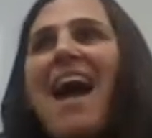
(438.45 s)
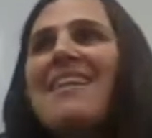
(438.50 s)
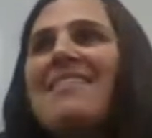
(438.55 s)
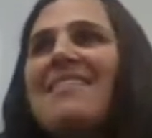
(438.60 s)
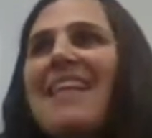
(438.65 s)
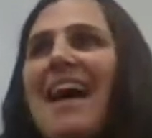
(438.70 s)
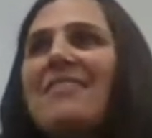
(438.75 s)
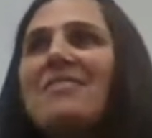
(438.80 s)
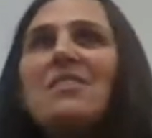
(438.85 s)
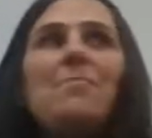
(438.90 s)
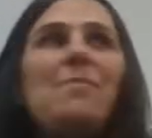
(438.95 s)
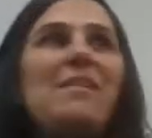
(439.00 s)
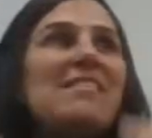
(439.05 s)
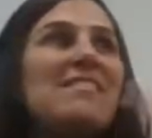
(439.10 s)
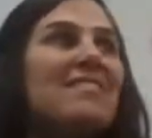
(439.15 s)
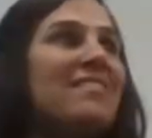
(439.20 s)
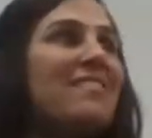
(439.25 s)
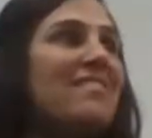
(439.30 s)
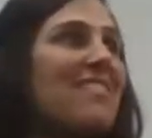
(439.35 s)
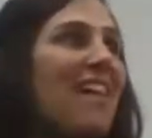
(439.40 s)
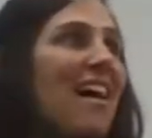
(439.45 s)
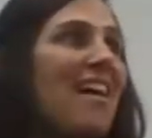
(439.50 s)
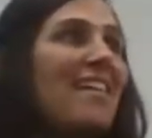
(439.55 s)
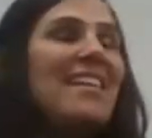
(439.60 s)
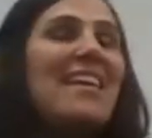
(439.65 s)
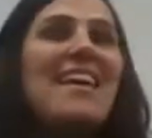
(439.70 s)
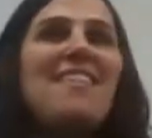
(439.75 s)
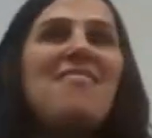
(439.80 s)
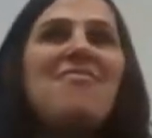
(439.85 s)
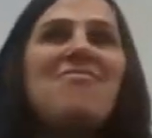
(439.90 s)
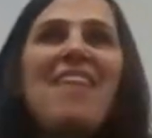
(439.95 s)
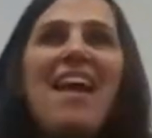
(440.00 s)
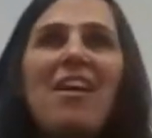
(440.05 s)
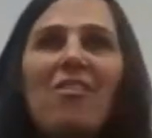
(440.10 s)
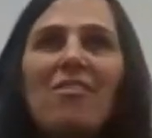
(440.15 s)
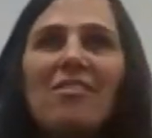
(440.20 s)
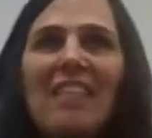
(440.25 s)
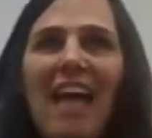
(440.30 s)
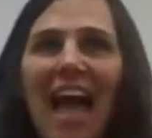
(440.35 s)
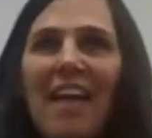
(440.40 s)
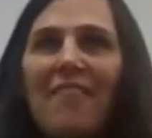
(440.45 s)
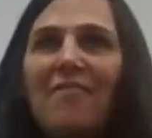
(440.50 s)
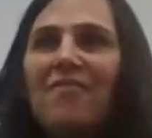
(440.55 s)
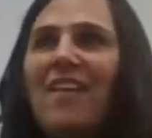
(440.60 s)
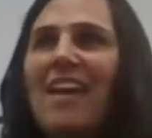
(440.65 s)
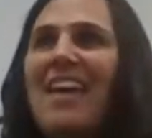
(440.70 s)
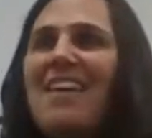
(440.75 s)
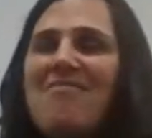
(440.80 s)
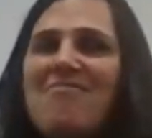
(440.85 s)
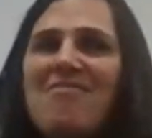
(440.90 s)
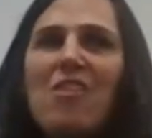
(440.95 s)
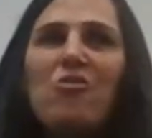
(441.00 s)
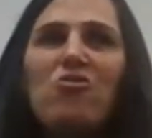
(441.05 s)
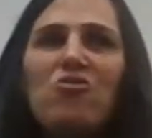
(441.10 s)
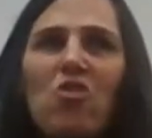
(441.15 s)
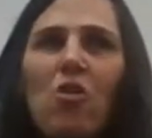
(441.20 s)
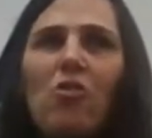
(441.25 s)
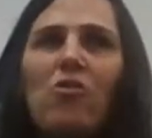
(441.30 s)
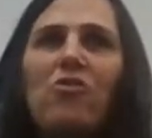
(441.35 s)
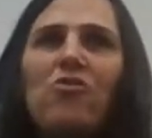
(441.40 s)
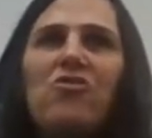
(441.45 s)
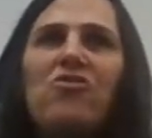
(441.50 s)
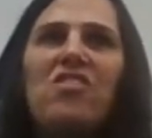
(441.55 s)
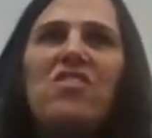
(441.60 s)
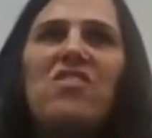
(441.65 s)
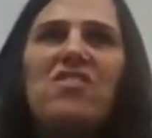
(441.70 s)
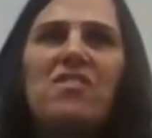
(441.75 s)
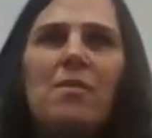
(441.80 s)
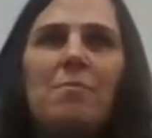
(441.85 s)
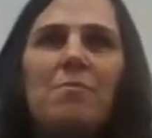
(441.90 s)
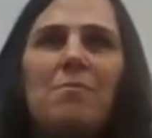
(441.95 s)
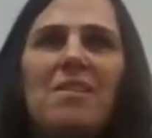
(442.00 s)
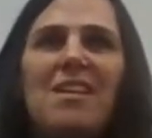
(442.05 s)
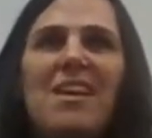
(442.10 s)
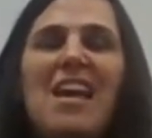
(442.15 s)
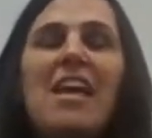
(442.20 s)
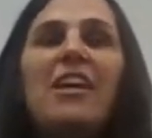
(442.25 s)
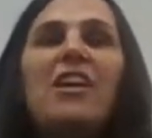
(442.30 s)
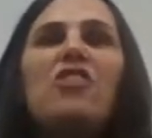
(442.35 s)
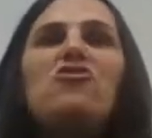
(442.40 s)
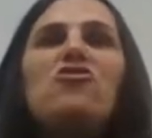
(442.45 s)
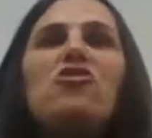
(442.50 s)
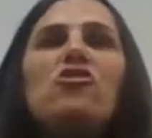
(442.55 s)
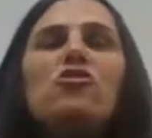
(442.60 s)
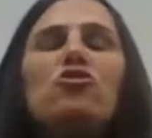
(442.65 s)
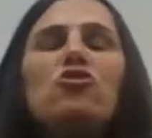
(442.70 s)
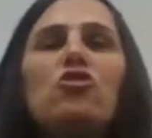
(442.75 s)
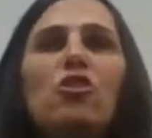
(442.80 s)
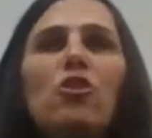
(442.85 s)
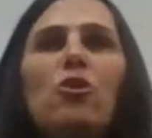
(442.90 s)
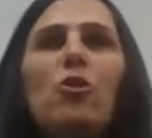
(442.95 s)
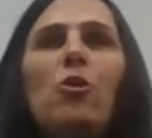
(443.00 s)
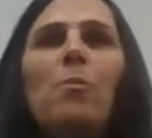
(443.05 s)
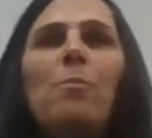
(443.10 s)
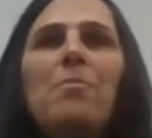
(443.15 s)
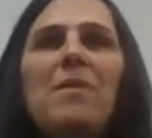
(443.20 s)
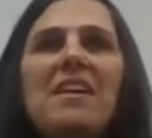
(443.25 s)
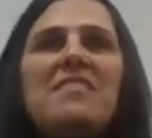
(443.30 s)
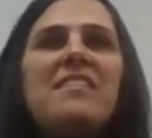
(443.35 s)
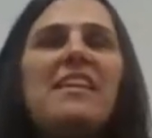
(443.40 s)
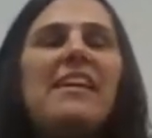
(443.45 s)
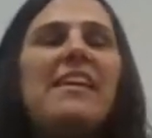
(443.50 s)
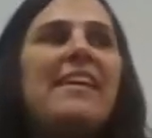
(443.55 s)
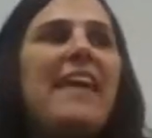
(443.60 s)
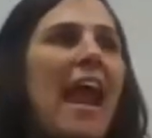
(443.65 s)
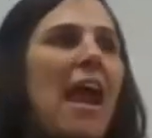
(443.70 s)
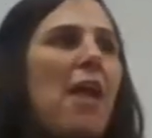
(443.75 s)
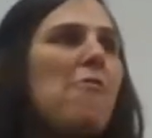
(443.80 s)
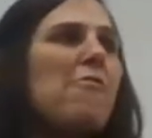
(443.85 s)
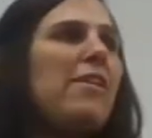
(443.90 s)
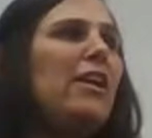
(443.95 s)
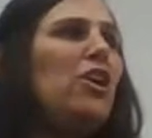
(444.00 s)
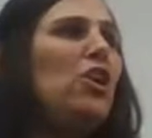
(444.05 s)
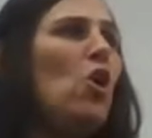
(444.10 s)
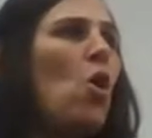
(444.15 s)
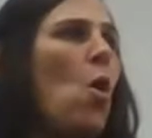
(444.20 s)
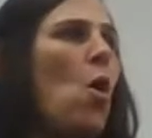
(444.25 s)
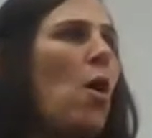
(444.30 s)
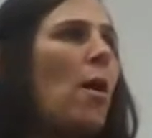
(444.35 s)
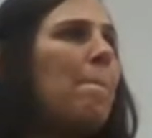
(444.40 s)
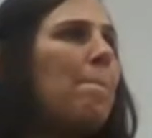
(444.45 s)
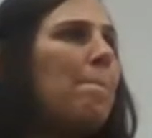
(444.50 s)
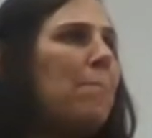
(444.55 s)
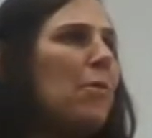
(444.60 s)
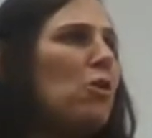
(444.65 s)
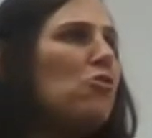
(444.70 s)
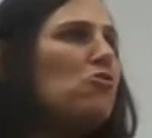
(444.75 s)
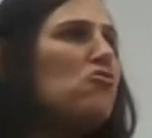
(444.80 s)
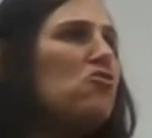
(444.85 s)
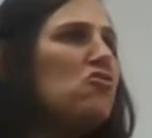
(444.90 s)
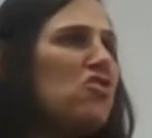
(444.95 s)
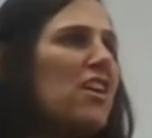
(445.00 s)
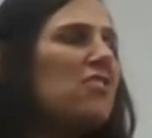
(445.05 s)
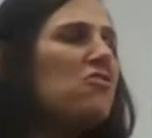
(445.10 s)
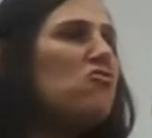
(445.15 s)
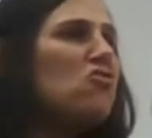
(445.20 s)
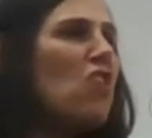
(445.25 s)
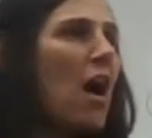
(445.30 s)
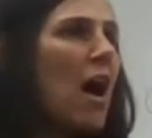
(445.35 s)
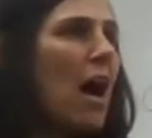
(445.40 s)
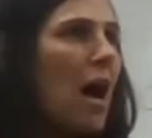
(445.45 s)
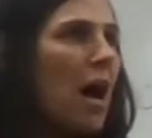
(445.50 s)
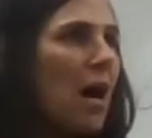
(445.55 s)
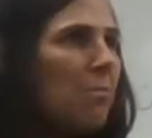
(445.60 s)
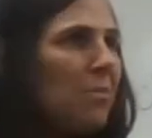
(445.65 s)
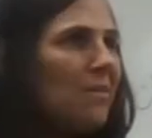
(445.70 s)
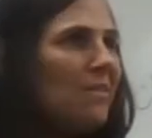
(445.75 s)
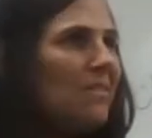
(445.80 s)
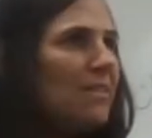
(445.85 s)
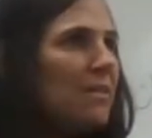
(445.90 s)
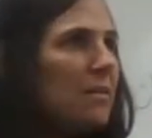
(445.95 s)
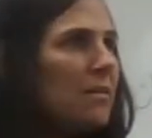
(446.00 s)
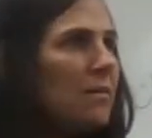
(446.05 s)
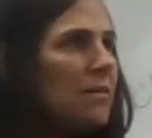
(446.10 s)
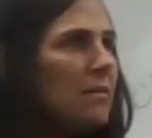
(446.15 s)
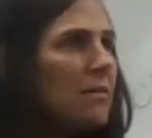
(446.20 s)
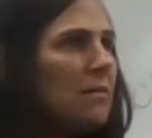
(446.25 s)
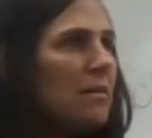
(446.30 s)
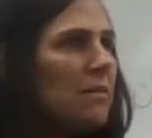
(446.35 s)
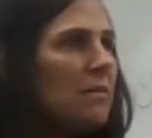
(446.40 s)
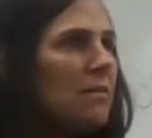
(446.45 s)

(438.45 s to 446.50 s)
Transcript: They're not allowed to be the sun in their life, in their solar system, because they're too busy carrying your bullshit job.